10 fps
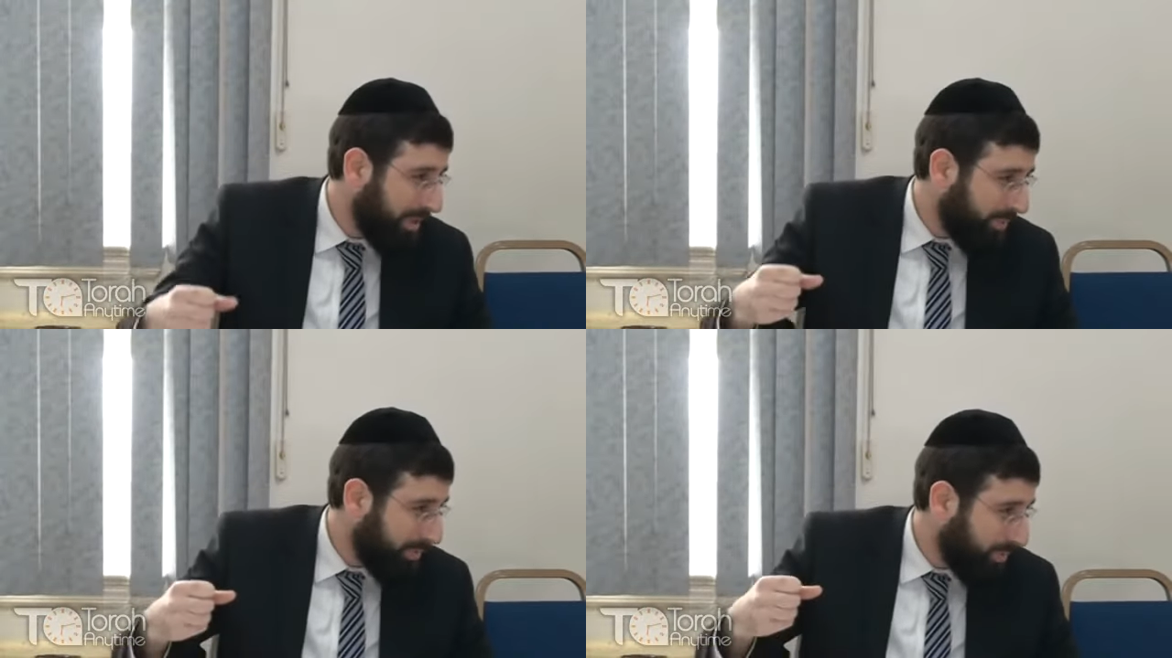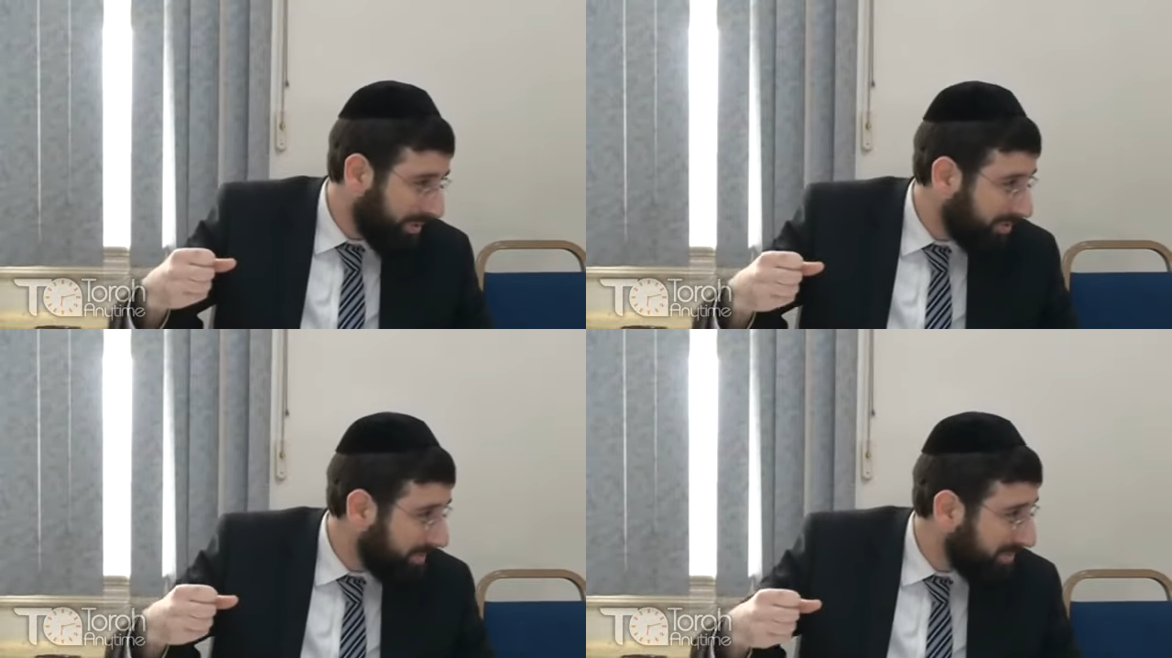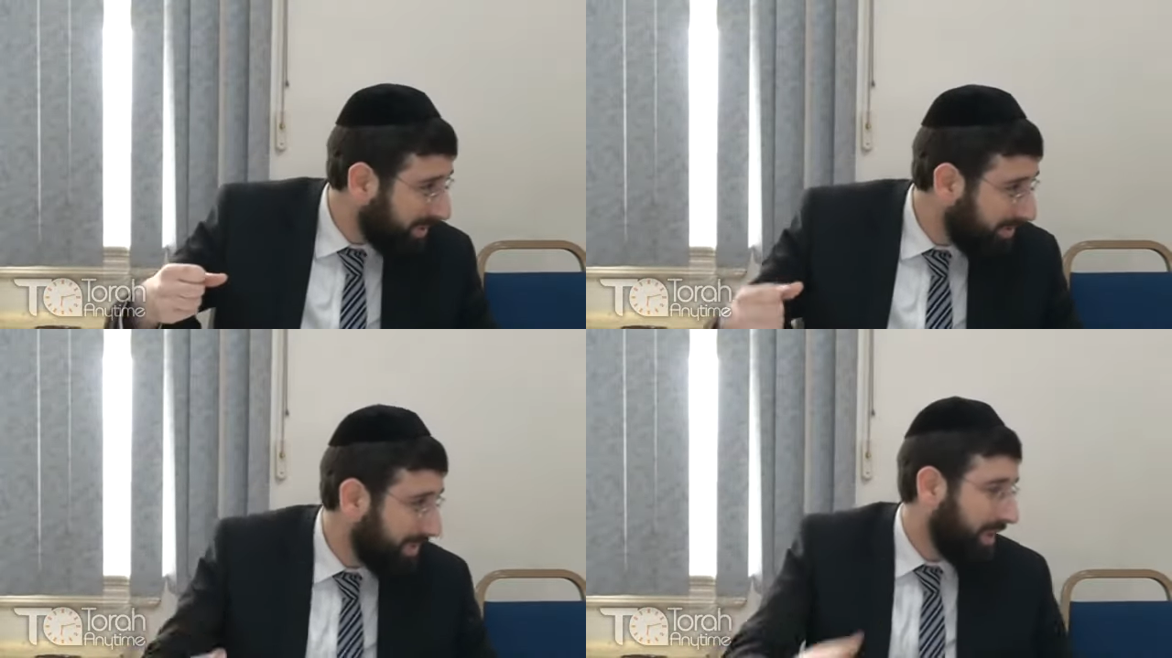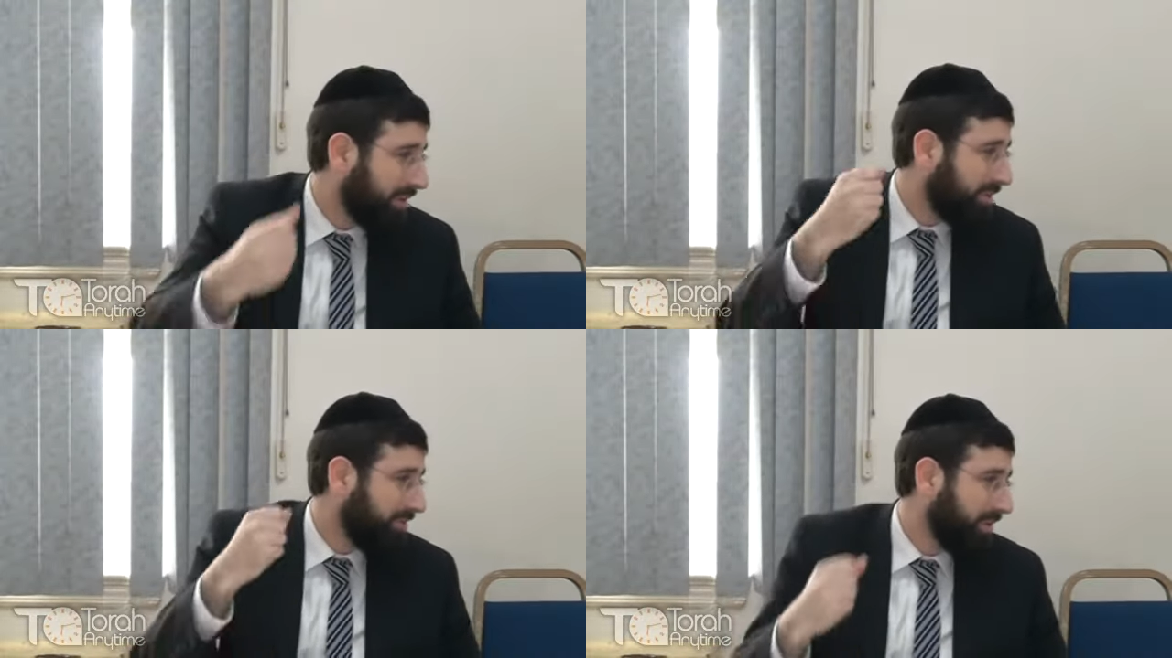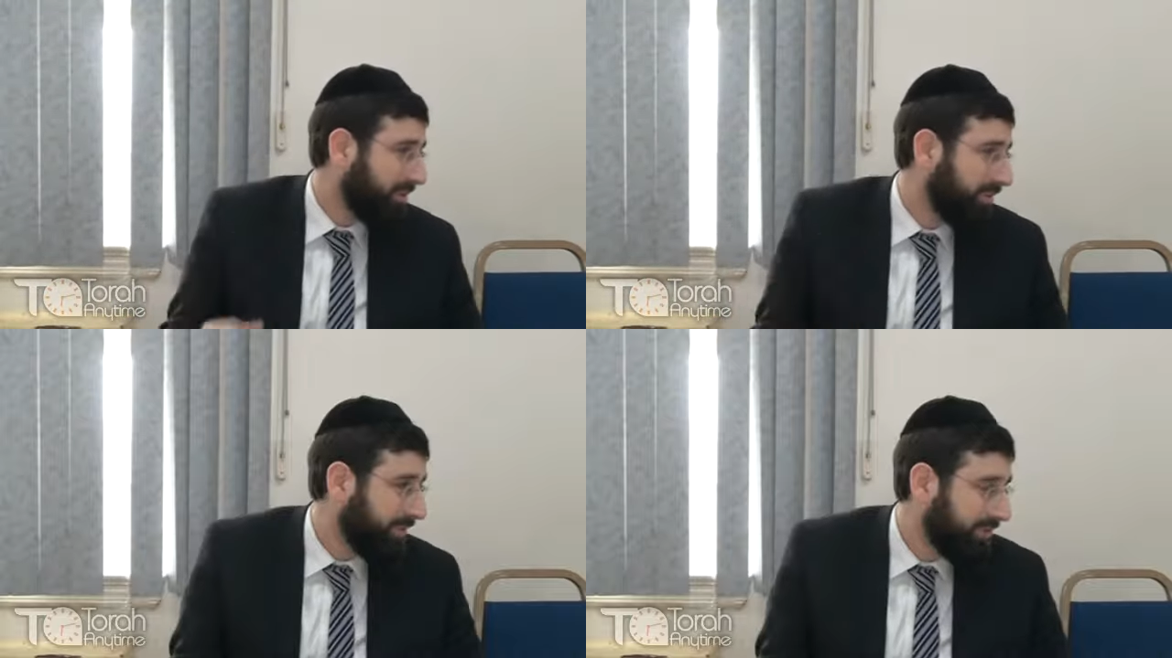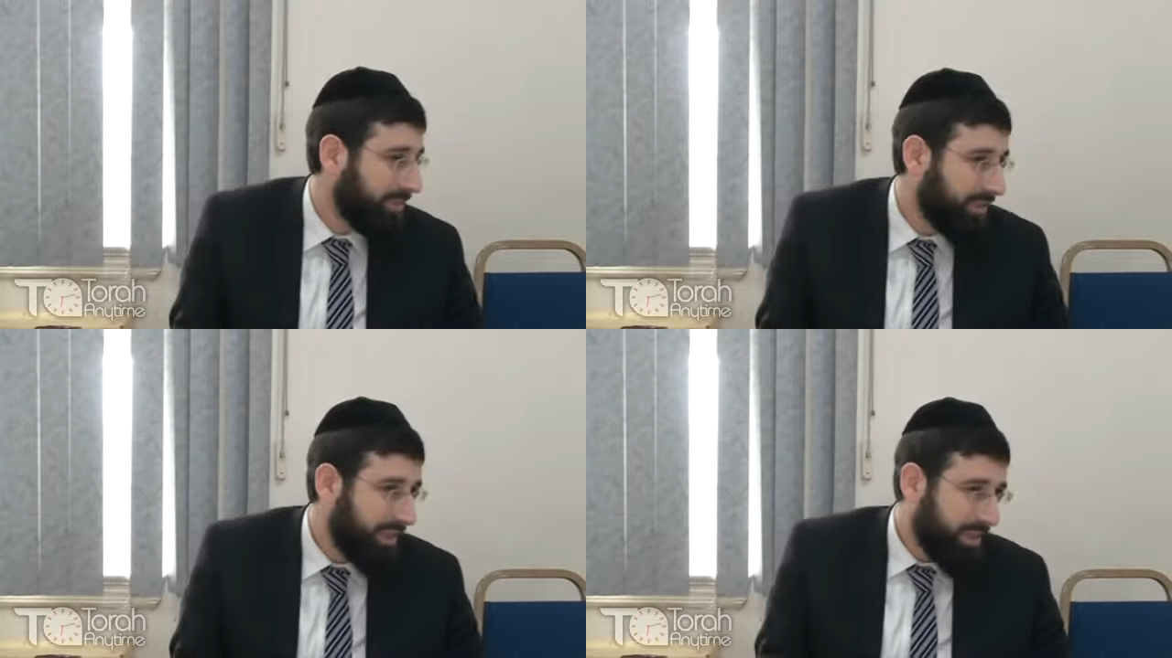They weren't willing to be samech on Tumah